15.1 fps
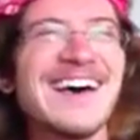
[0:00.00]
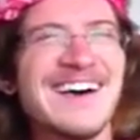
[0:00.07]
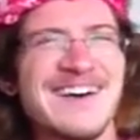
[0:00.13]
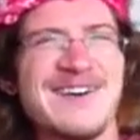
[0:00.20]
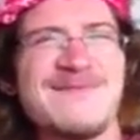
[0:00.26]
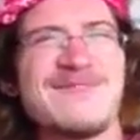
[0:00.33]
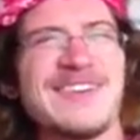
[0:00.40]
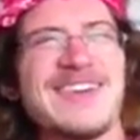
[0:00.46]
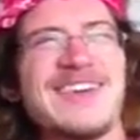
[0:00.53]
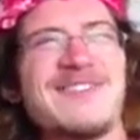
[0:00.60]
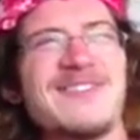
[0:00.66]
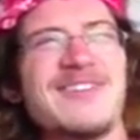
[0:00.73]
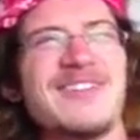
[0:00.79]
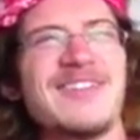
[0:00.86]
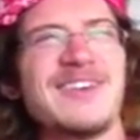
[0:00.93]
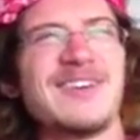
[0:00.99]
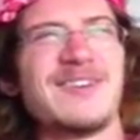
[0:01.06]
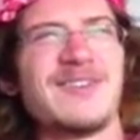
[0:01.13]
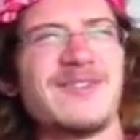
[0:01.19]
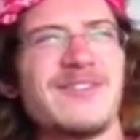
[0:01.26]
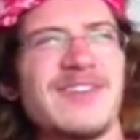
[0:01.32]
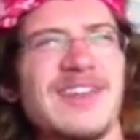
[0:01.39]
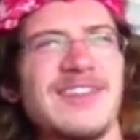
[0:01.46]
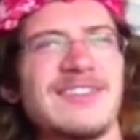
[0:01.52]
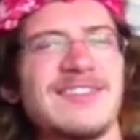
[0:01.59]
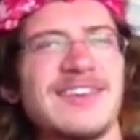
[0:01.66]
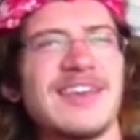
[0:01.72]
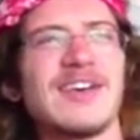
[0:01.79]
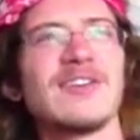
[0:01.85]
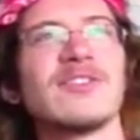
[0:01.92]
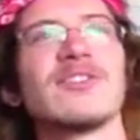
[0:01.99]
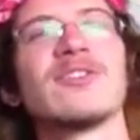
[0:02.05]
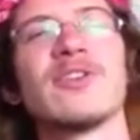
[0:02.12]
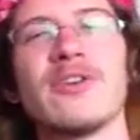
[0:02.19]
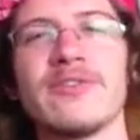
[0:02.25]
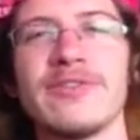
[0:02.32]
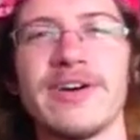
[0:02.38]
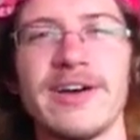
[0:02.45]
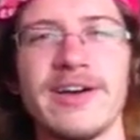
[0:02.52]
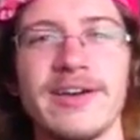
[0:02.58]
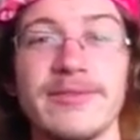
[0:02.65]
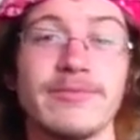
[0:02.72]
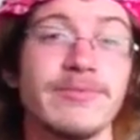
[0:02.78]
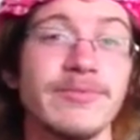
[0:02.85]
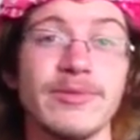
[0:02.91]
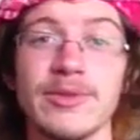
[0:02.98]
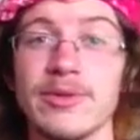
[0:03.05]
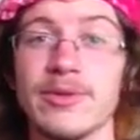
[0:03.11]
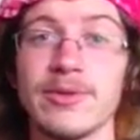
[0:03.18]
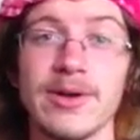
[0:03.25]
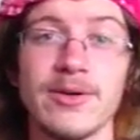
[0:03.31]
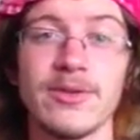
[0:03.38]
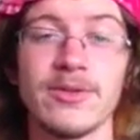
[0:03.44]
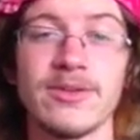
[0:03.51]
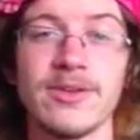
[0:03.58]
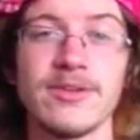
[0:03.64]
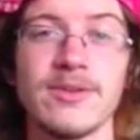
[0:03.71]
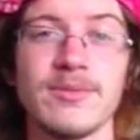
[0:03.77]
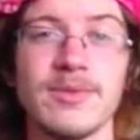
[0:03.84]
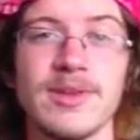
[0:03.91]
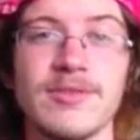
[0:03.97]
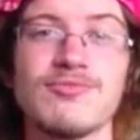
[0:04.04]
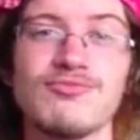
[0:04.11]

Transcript: Um, I can't really think of anything else, so if I do, I will say something.